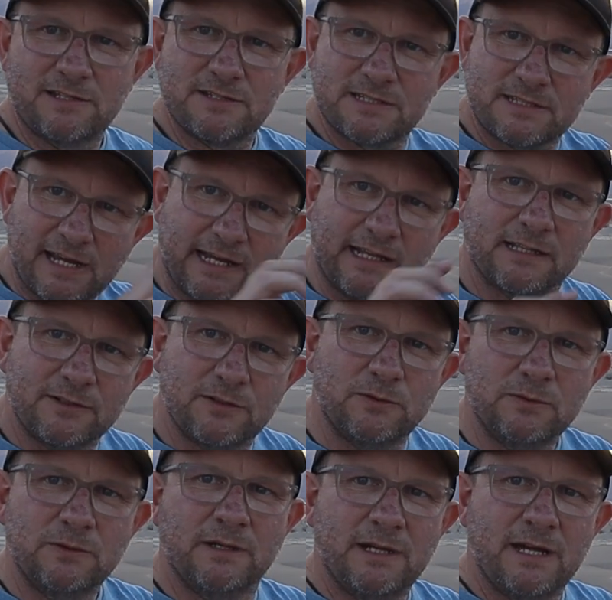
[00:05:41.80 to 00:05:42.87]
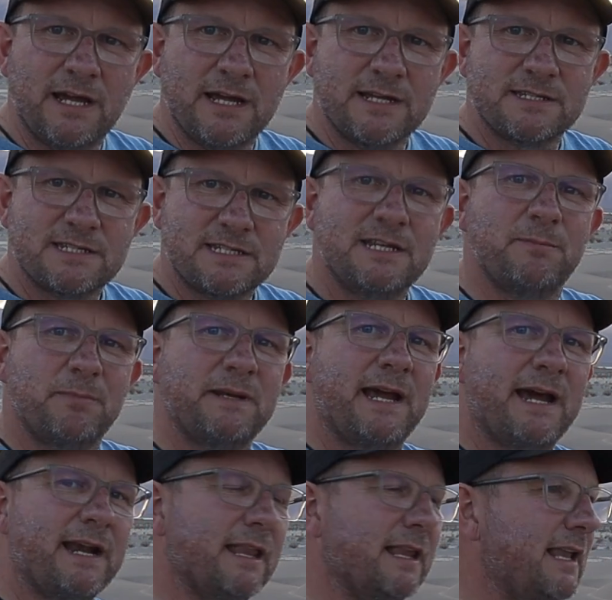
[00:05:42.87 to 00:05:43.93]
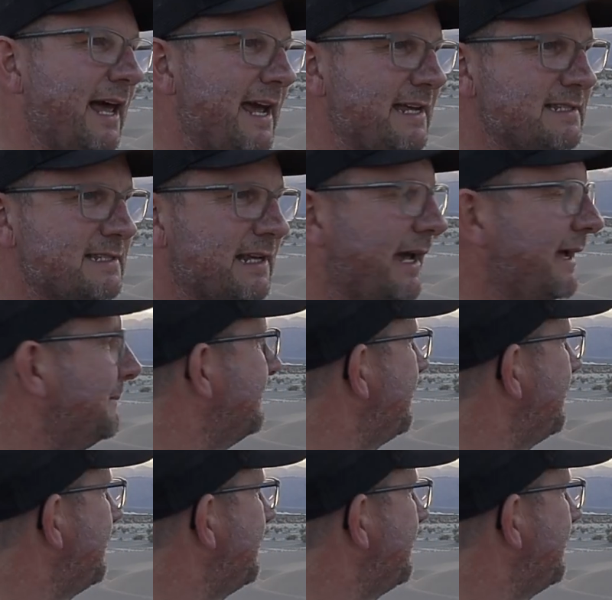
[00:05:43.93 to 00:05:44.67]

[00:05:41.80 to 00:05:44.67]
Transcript: just take a little snippet out of the landscape.